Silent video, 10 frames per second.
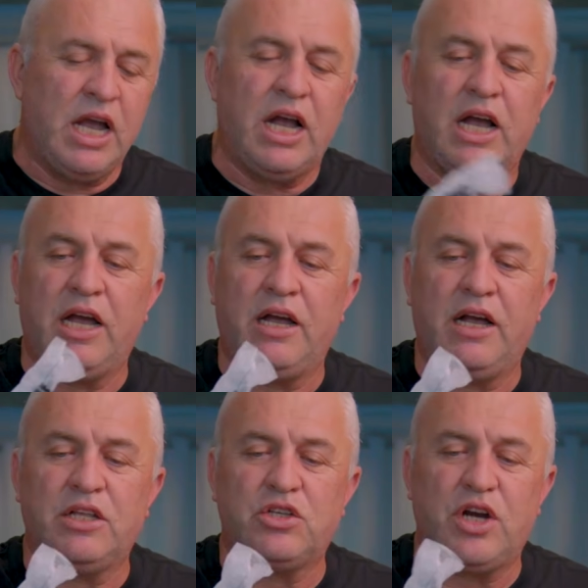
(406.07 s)

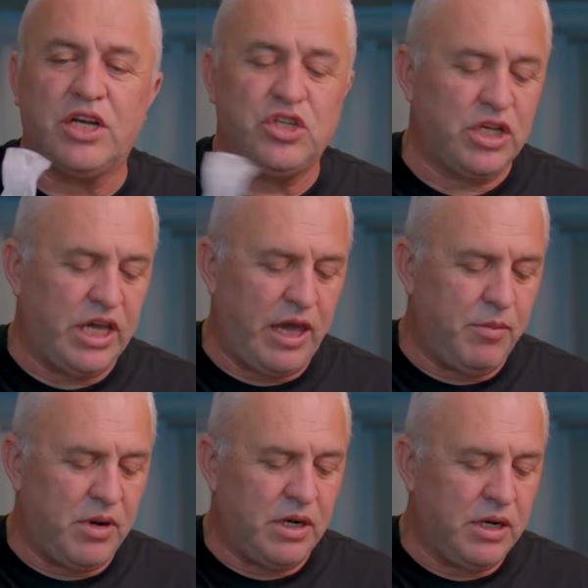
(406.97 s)
a charging
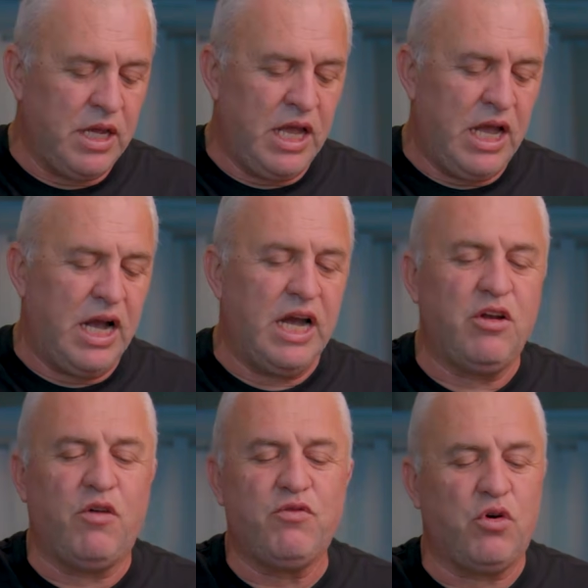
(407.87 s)
cable, and
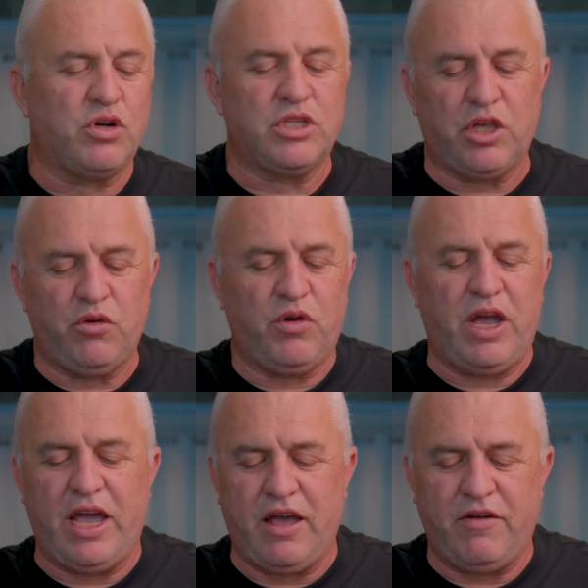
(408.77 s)
of course you
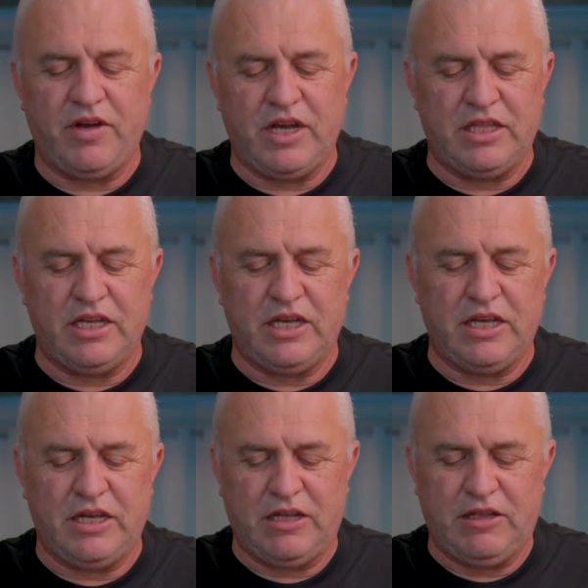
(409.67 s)
have
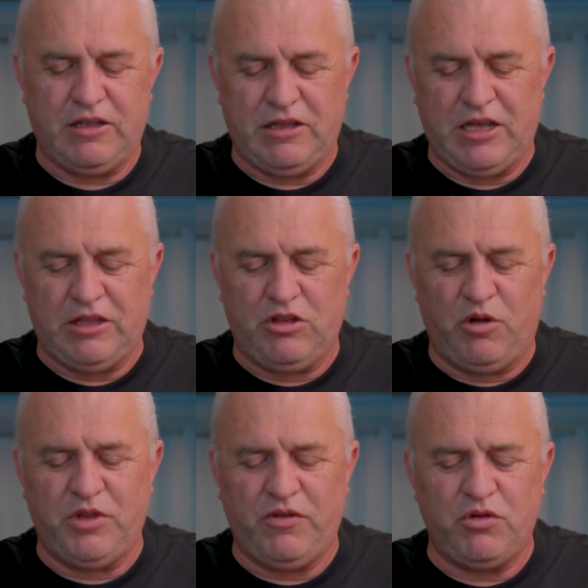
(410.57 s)
a
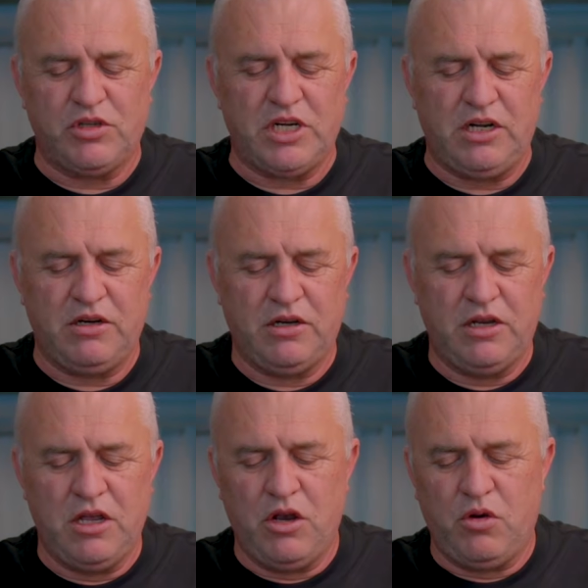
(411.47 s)
dome diffuser,
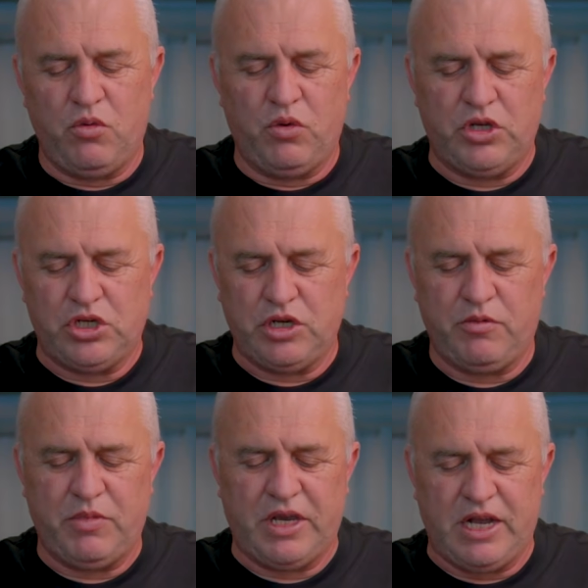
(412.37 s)
which
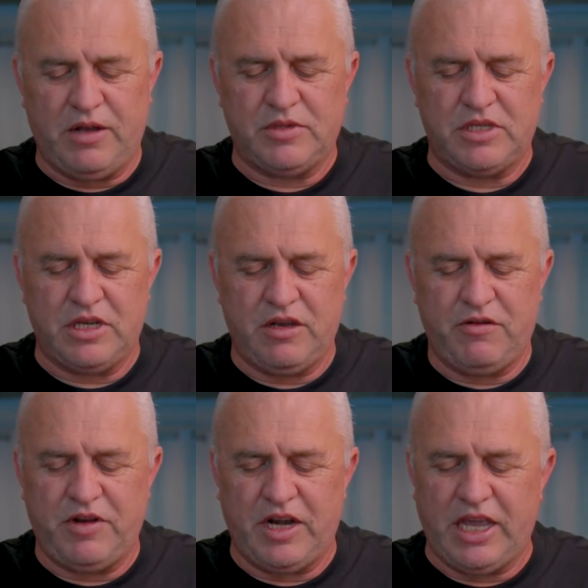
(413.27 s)
becomes
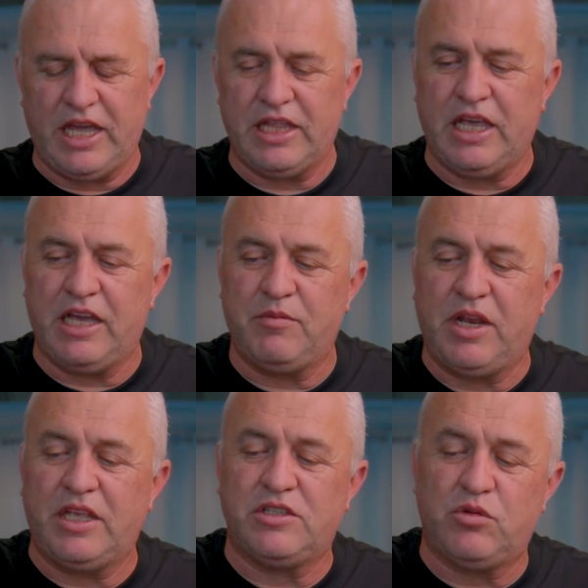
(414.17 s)
very handy in
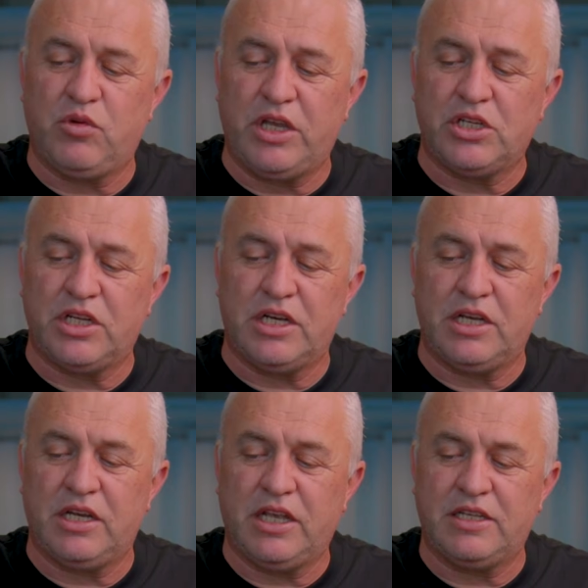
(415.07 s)
many
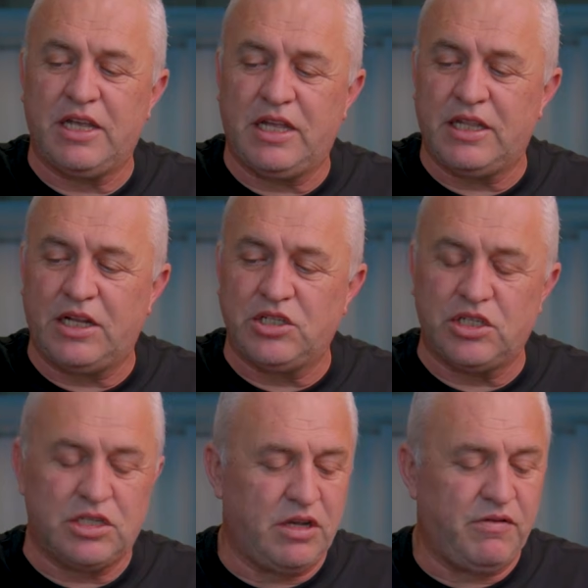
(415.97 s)
situations. It
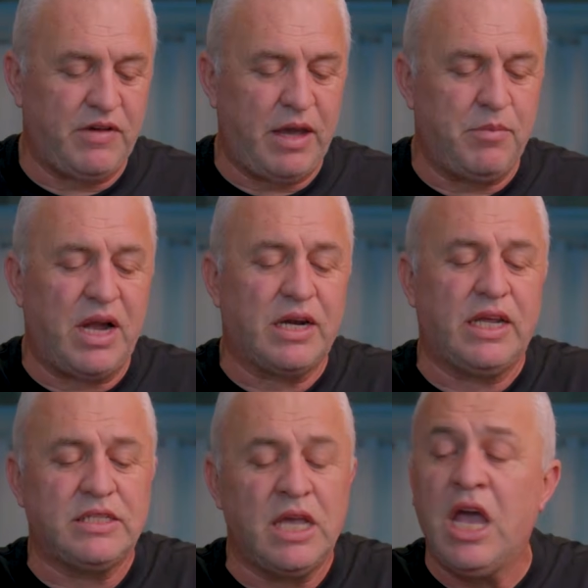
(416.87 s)
attaches via
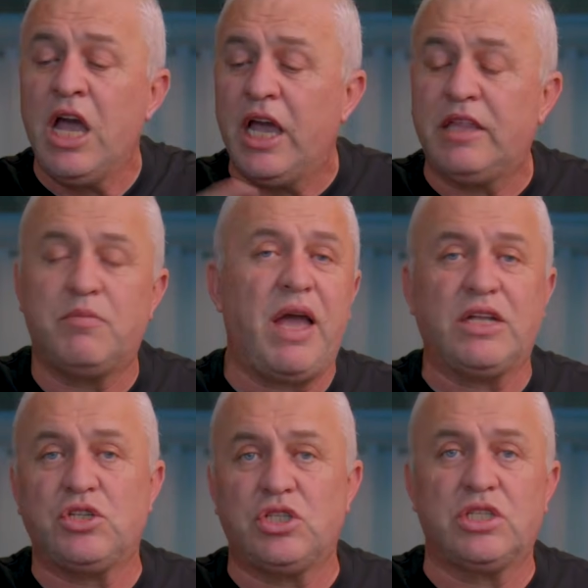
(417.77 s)
magnets. It
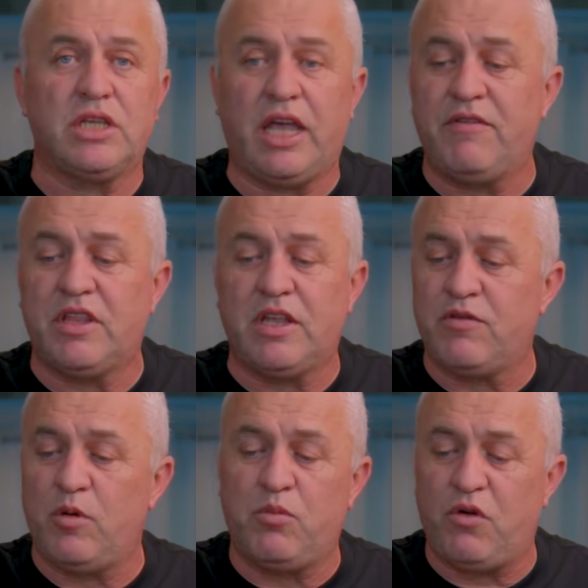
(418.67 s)
matches everything
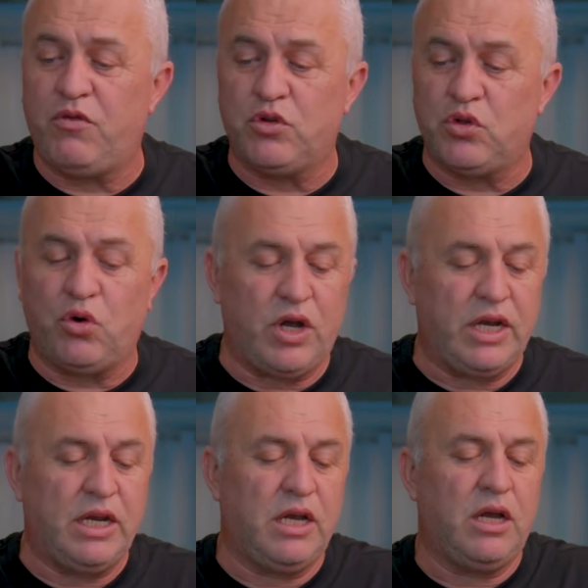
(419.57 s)
from Profoto
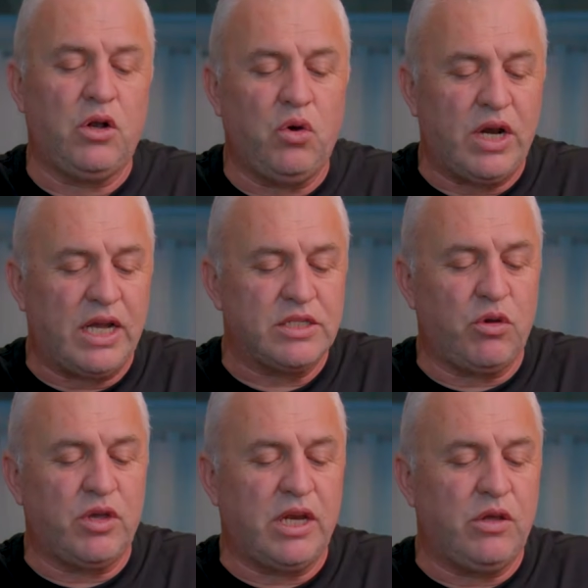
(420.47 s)
and Gorak, so
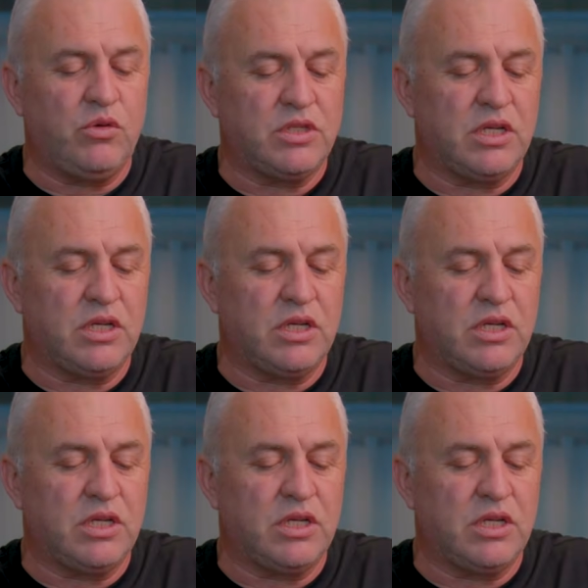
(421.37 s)
you can use